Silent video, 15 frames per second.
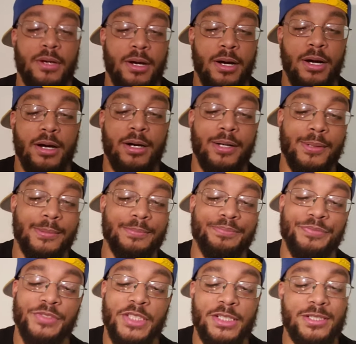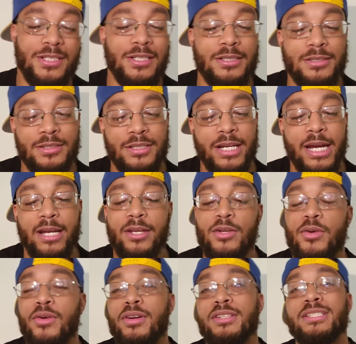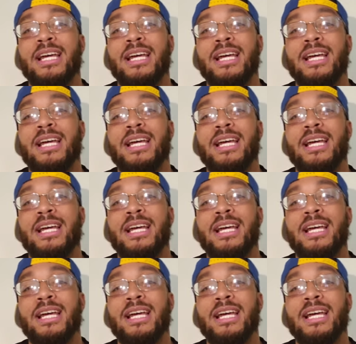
um, just because candy corn